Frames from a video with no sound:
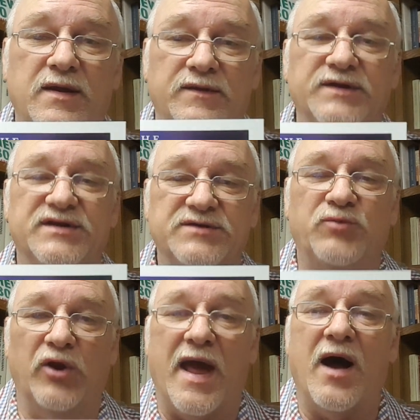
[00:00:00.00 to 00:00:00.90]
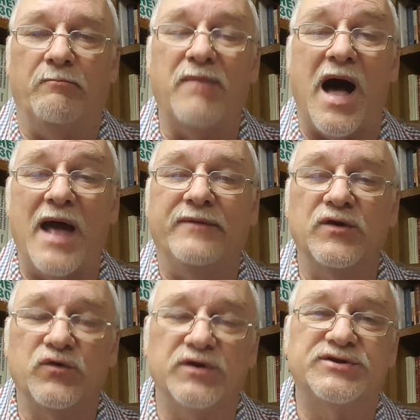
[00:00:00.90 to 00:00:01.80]
This is put out by
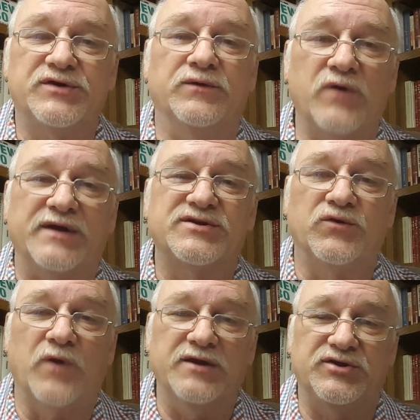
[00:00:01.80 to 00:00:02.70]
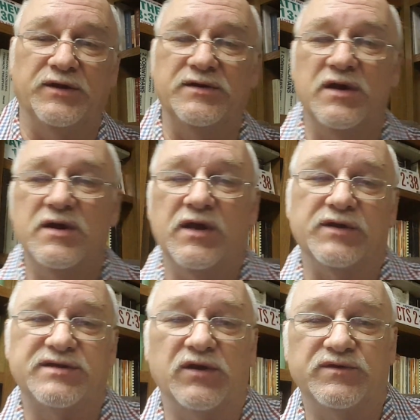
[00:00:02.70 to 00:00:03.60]
the Christian Restoration
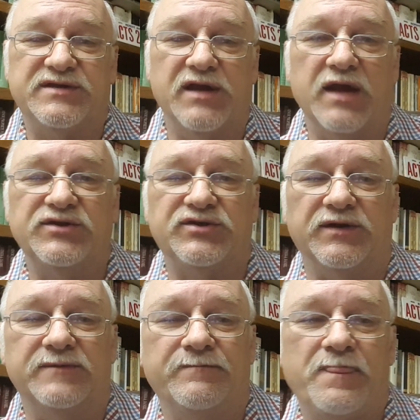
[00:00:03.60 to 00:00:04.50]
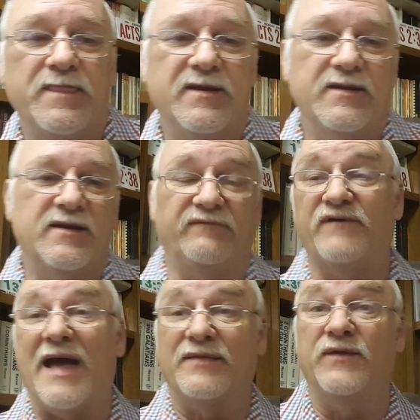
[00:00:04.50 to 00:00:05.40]
Association. In
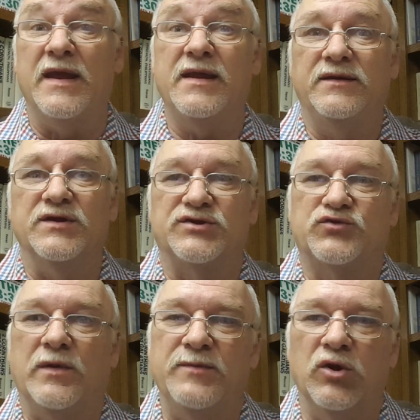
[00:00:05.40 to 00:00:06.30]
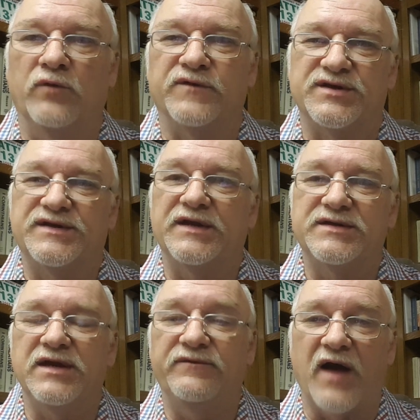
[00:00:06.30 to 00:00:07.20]
fact, they distribute over
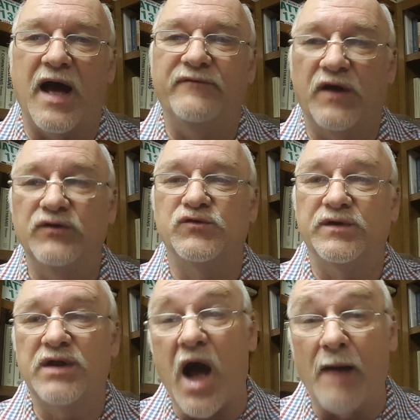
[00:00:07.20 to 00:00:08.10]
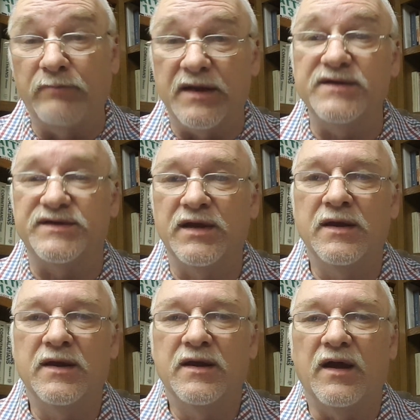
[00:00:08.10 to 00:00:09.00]
6,500 copies
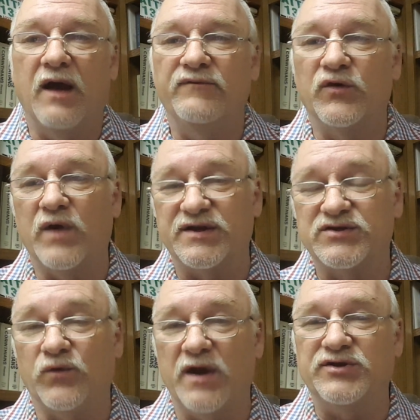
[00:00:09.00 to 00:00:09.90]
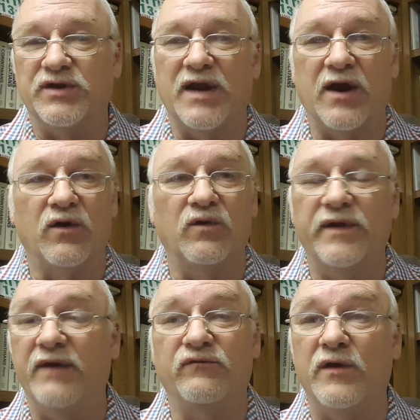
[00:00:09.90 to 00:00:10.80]
of the Restoration
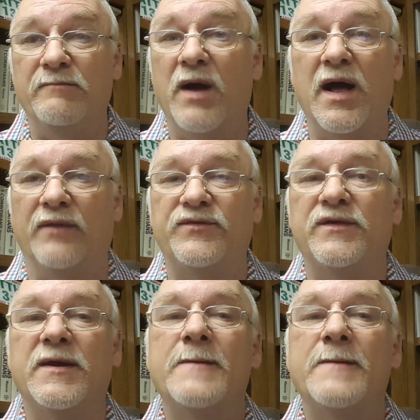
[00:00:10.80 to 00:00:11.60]
Herald every month.